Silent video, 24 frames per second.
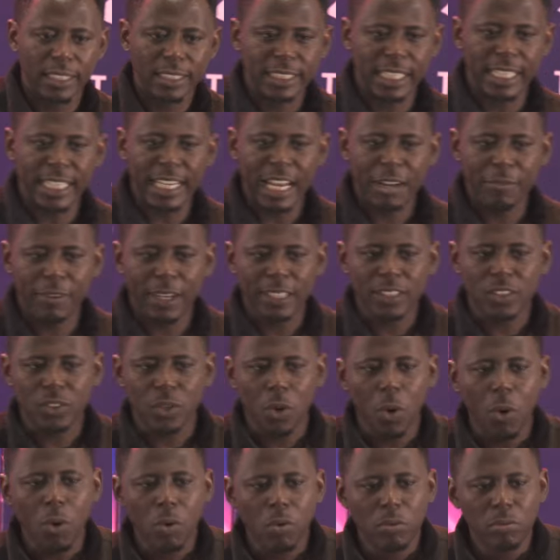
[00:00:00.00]
They never
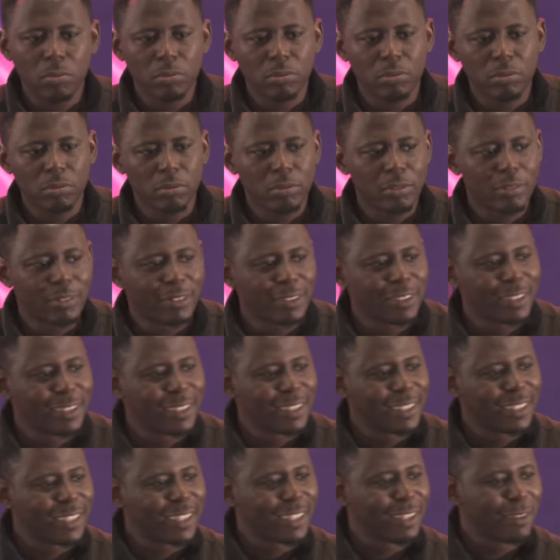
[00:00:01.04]
sow,
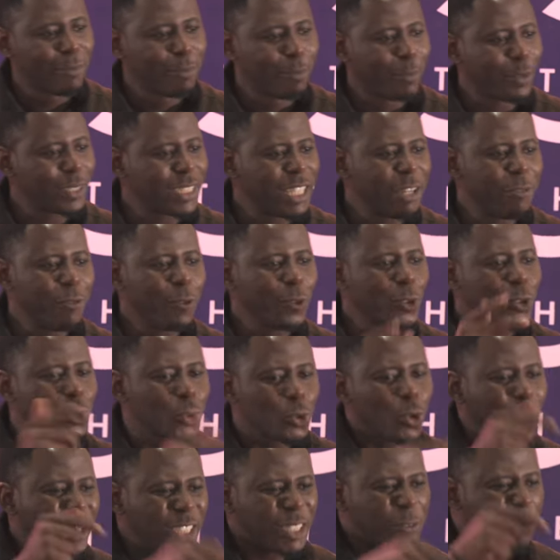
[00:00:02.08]
but even
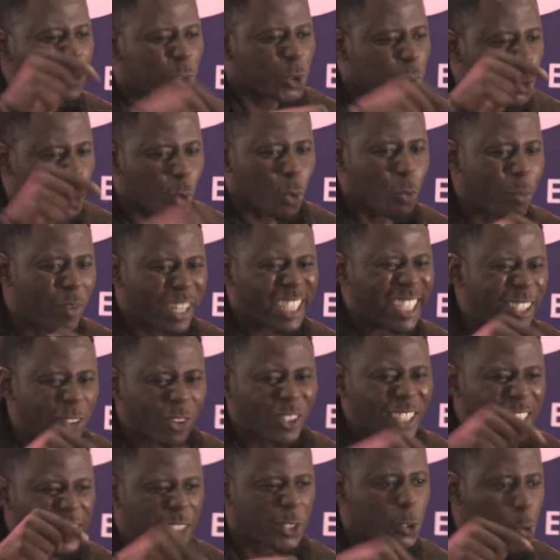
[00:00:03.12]
not even Solomon in
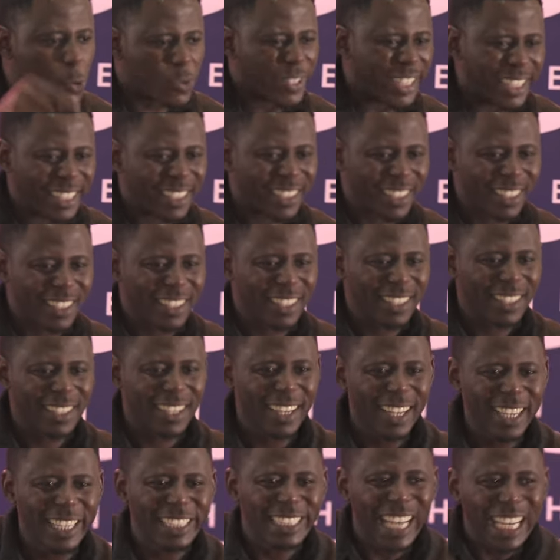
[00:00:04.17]
all his glory
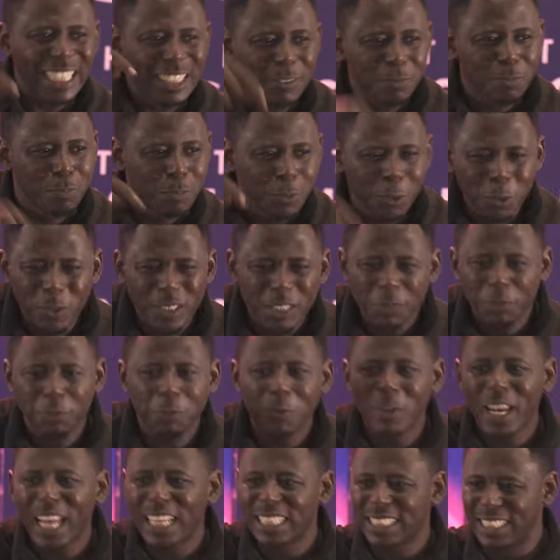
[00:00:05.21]
is as
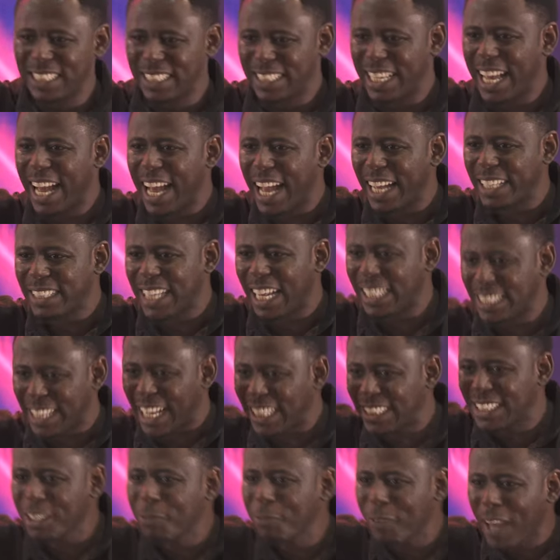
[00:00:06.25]
beautiful as this guy, as,
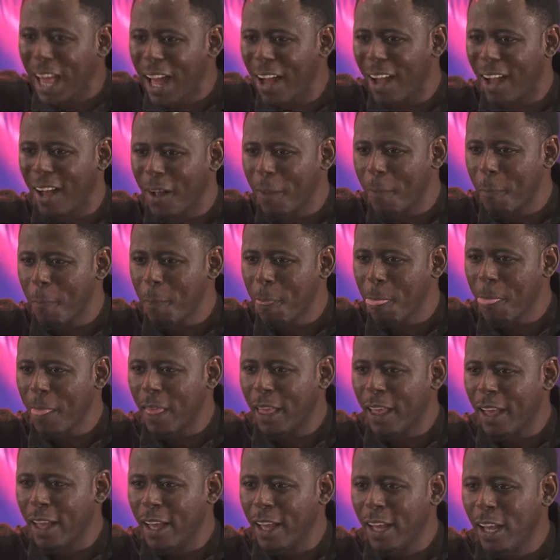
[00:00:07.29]
as the flower.
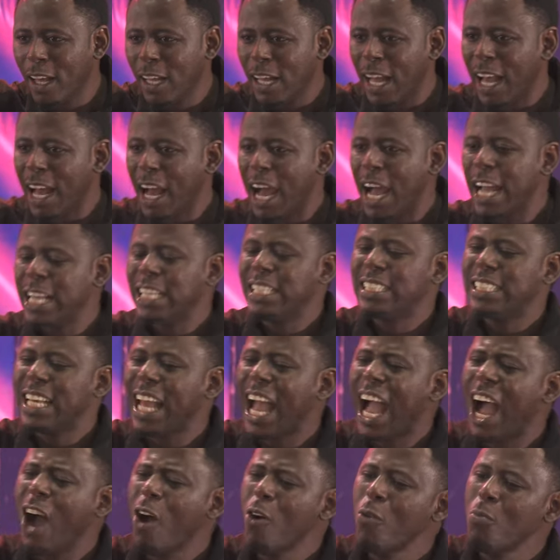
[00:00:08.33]
He
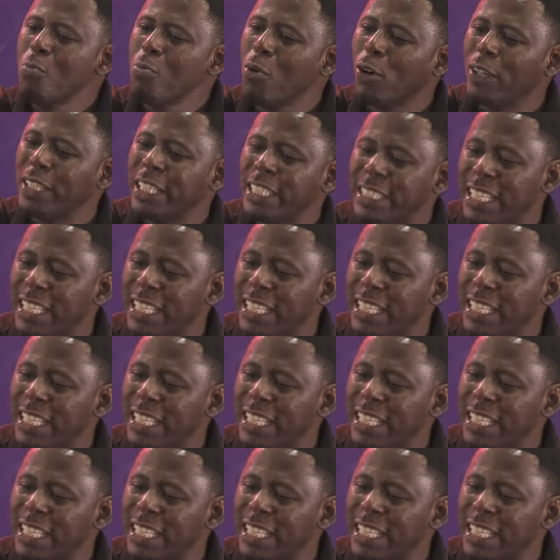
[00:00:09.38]
said, How much?